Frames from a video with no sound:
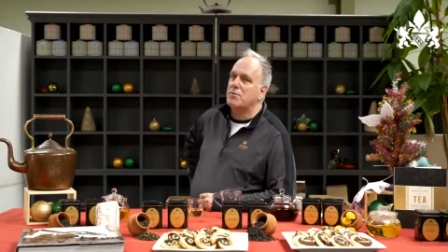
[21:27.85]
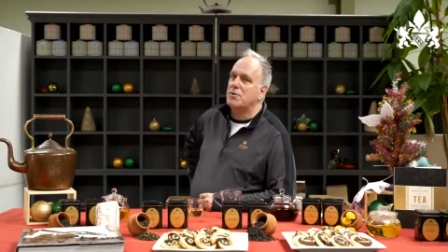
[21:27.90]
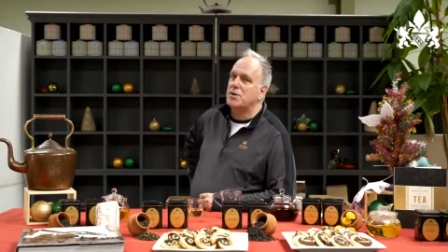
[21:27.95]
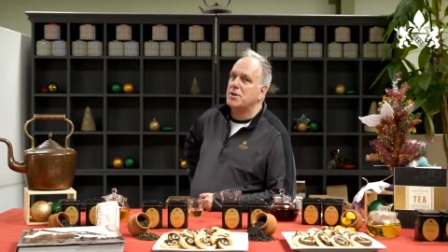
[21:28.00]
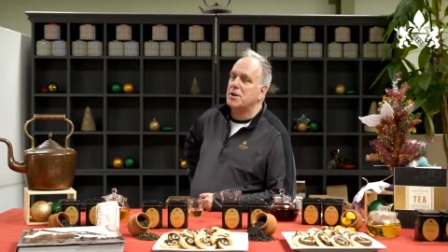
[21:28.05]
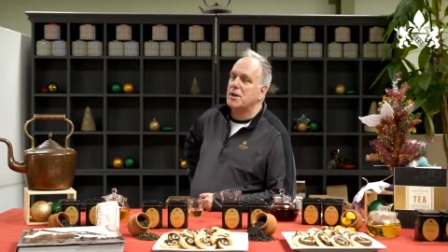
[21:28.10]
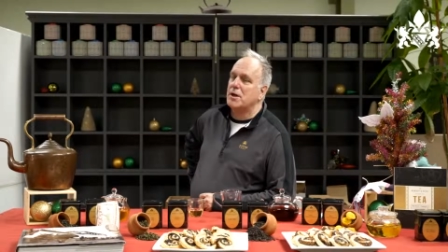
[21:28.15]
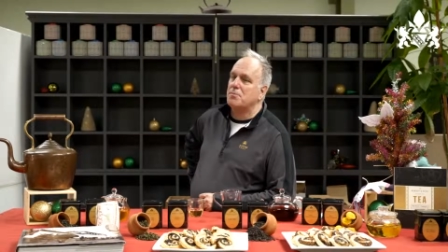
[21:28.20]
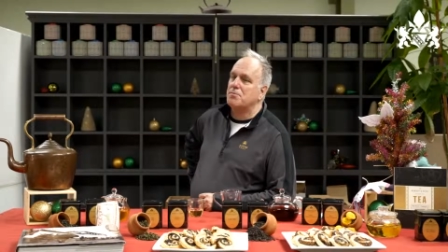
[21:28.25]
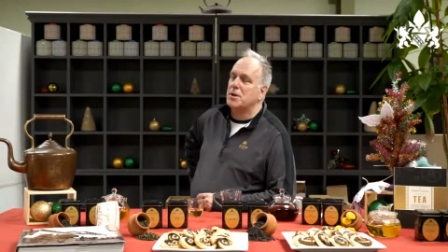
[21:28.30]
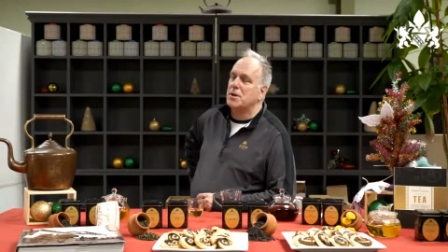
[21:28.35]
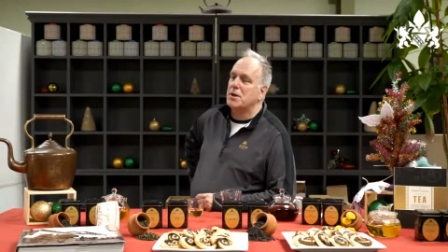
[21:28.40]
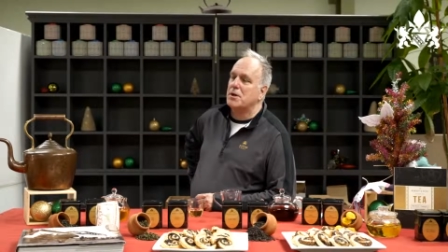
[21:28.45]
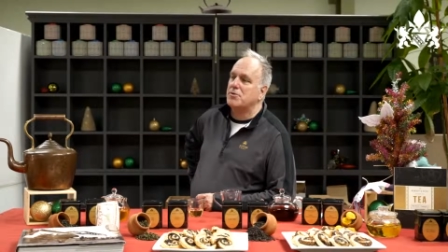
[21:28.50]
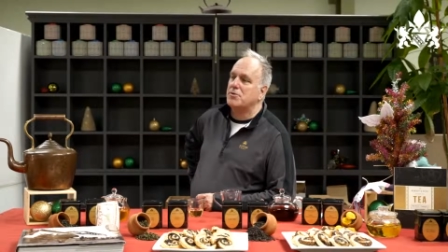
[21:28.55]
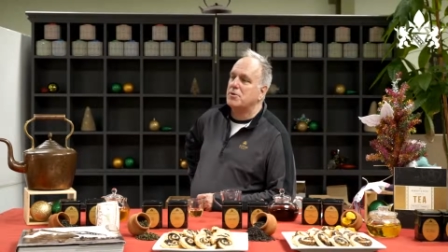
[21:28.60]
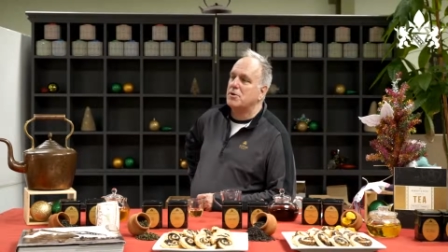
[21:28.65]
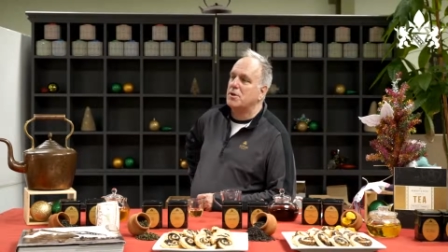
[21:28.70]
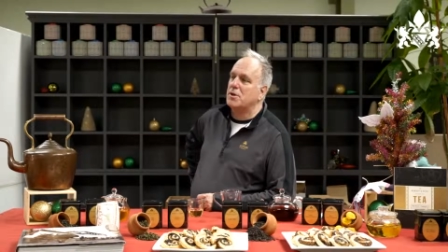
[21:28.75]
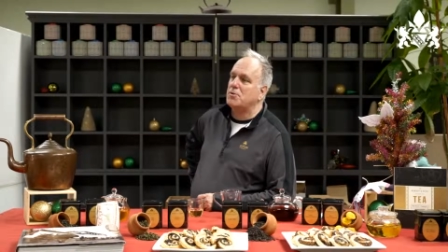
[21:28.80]
So he was going
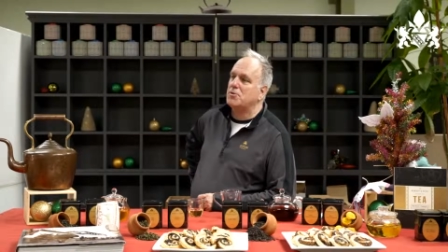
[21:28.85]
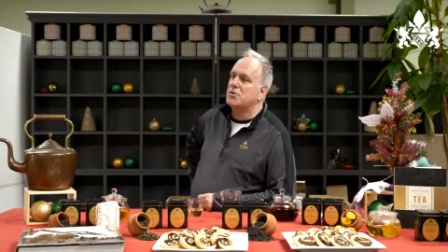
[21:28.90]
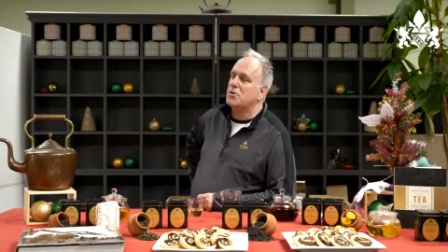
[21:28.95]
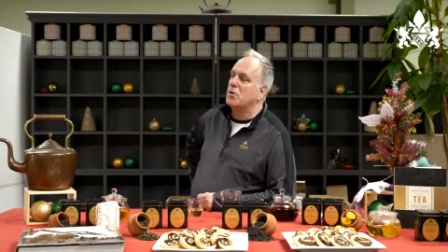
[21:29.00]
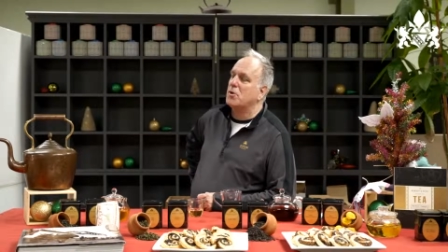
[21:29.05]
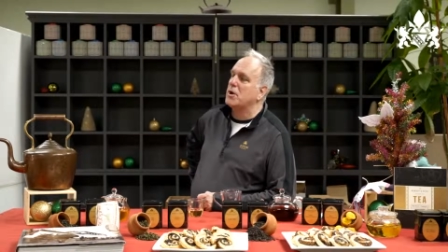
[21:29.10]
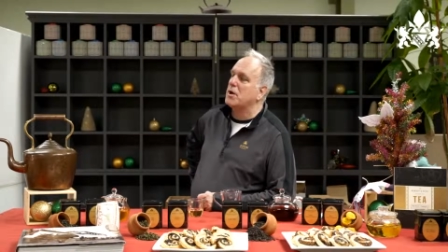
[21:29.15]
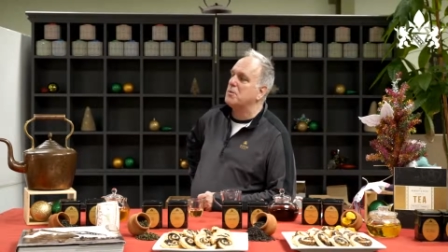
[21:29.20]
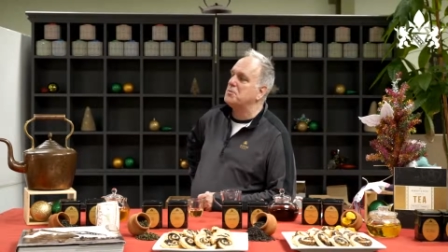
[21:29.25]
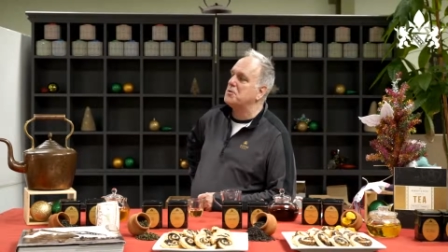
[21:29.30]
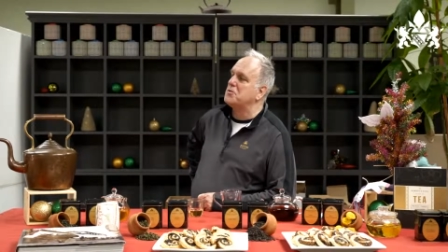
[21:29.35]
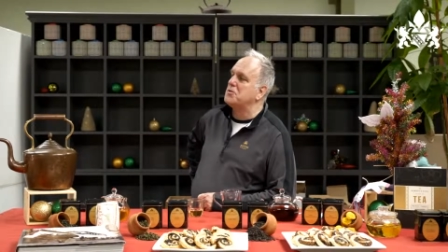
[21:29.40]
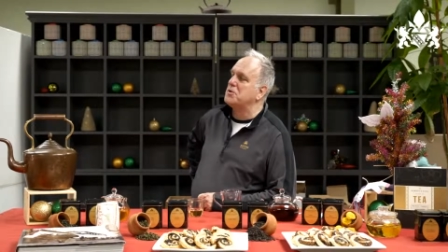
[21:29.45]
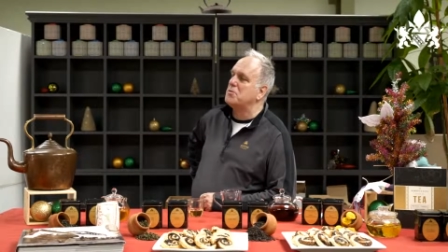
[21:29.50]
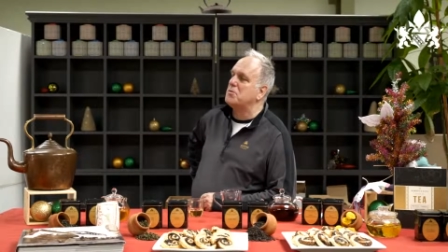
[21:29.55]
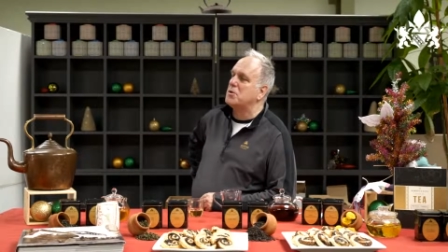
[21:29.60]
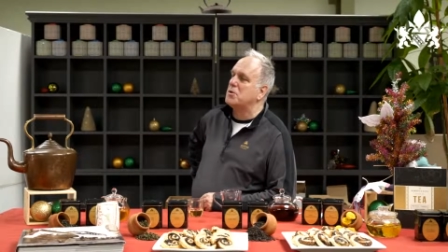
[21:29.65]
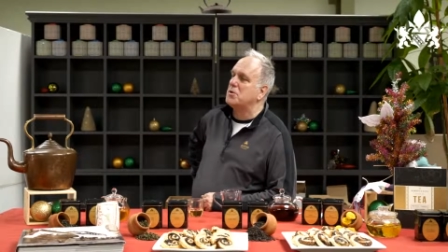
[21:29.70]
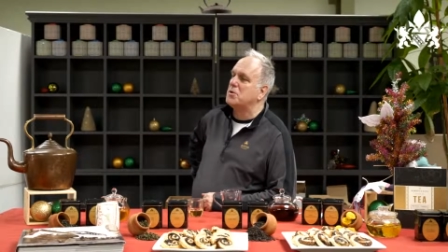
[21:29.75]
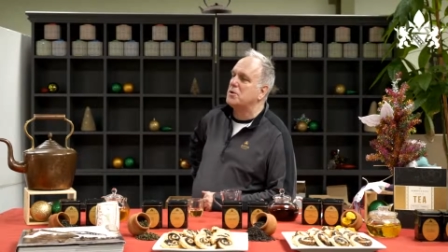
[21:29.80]
up to see whether his,
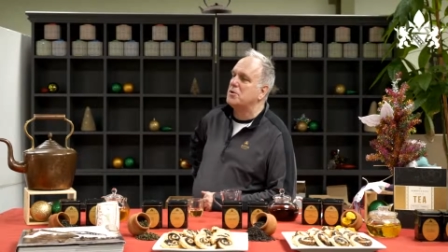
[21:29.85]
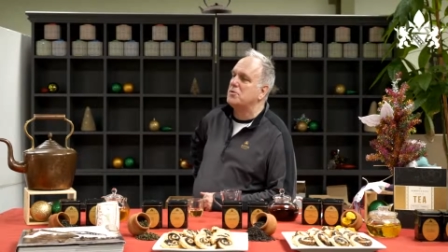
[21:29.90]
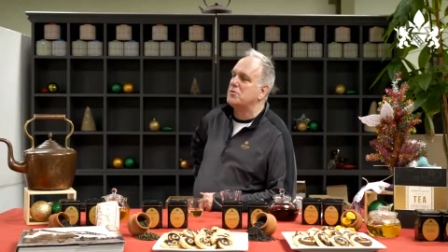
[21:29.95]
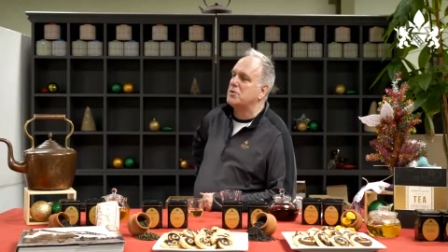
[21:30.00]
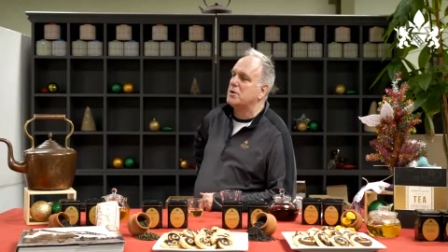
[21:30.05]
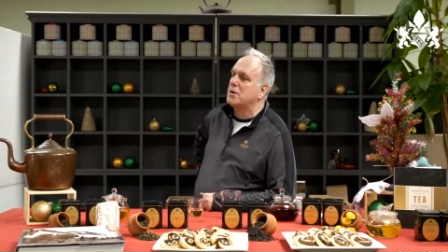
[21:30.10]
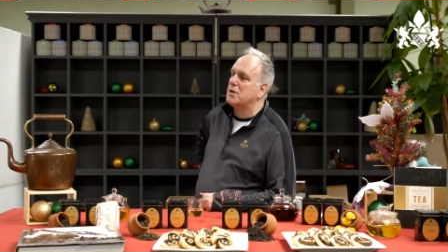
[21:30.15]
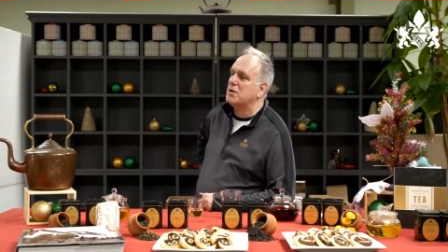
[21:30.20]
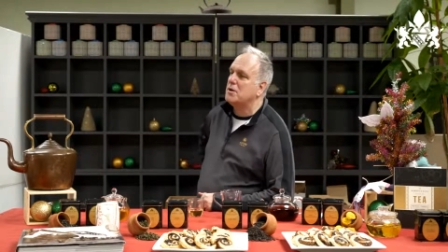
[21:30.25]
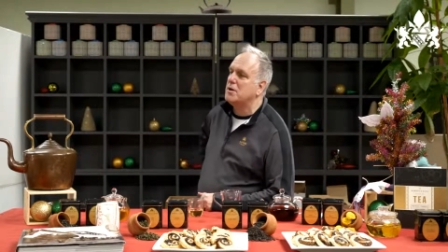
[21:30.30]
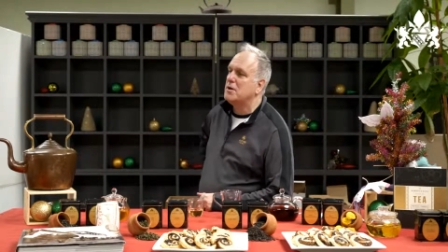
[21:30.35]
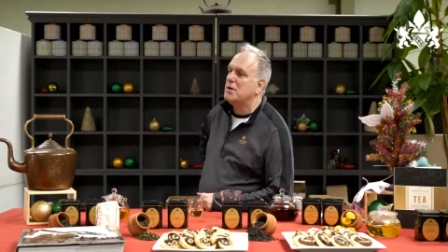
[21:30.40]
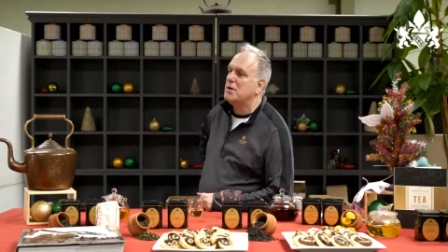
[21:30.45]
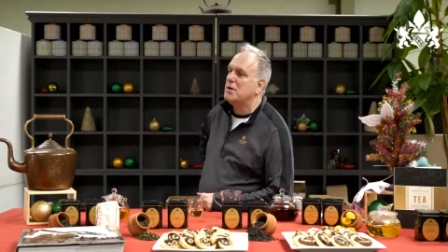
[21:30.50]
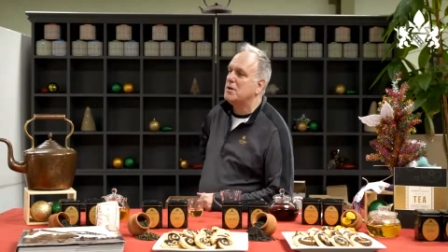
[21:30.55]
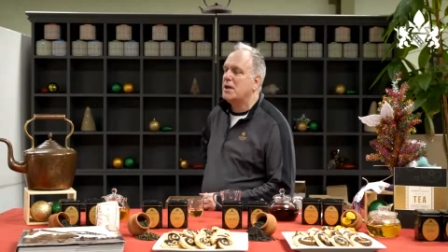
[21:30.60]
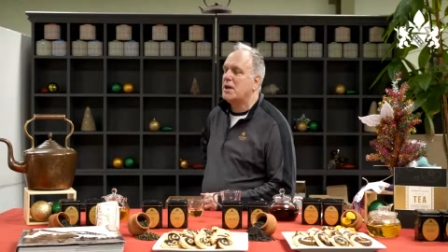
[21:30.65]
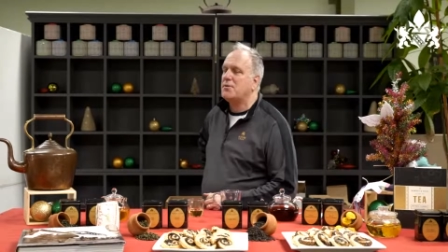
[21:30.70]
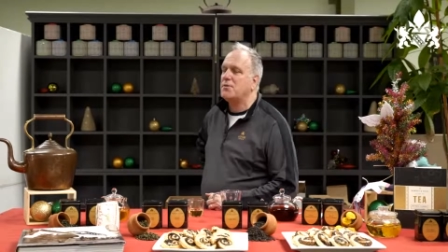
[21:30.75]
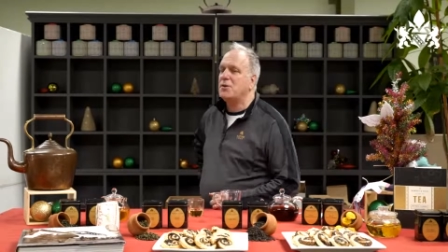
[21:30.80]
even though they're
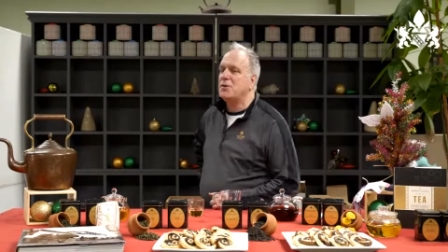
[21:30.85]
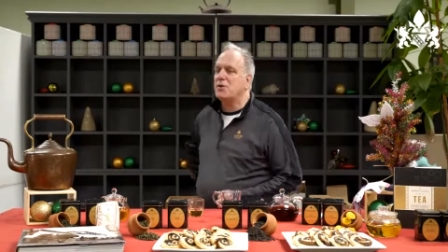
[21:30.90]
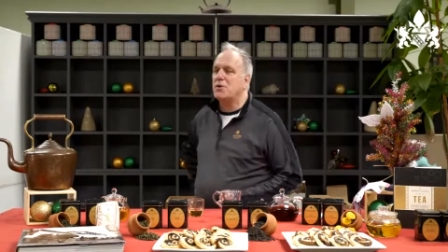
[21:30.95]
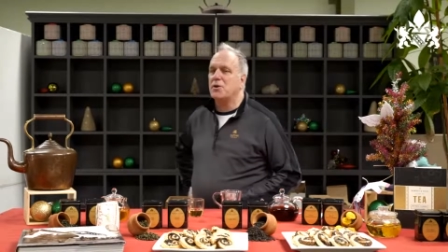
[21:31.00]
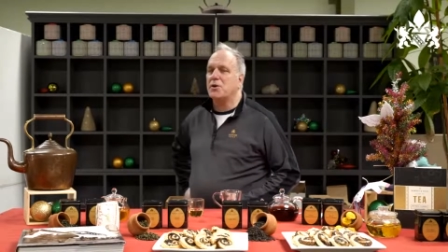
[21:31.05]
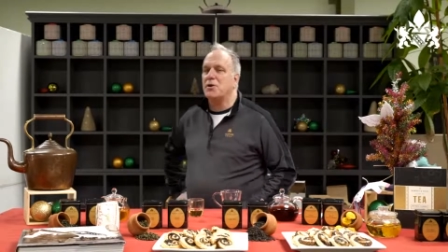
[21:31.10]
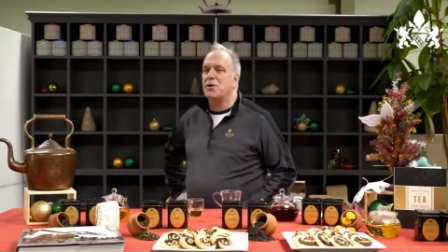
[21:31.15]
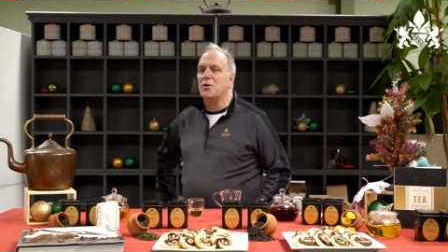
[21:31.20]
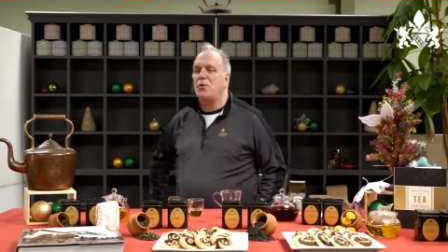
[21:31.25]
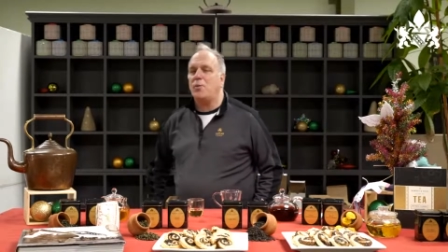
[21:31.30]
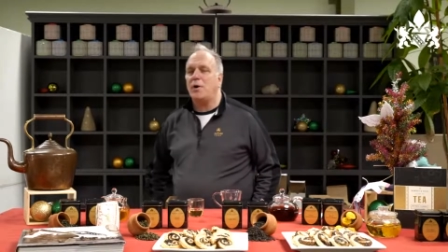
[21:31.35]
in Hawaii,